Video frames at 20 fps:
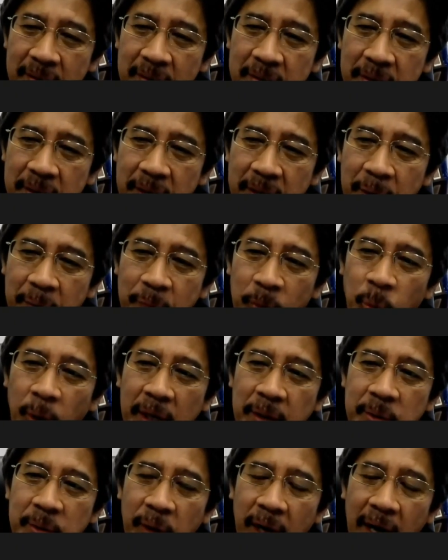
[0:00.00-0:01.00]
if you want
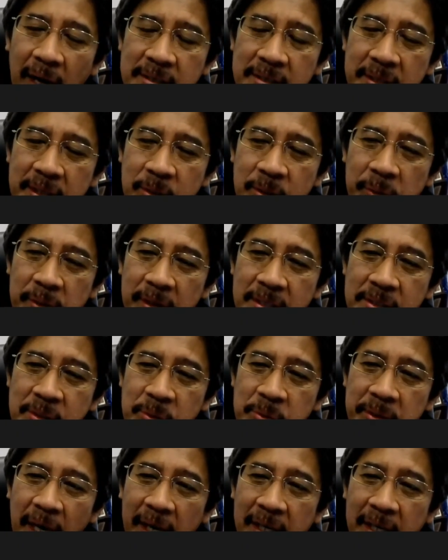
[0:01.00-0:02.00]
to ask the students to
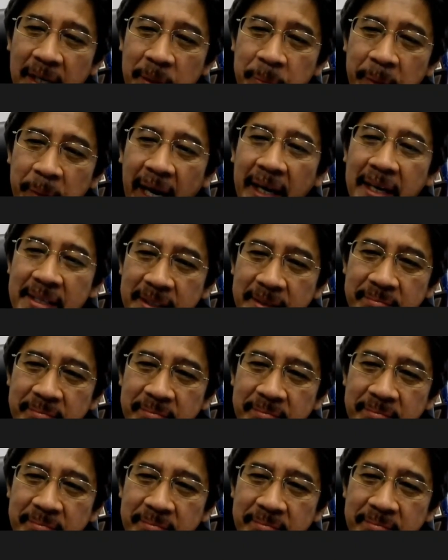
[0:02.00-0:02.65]
write the mechanism.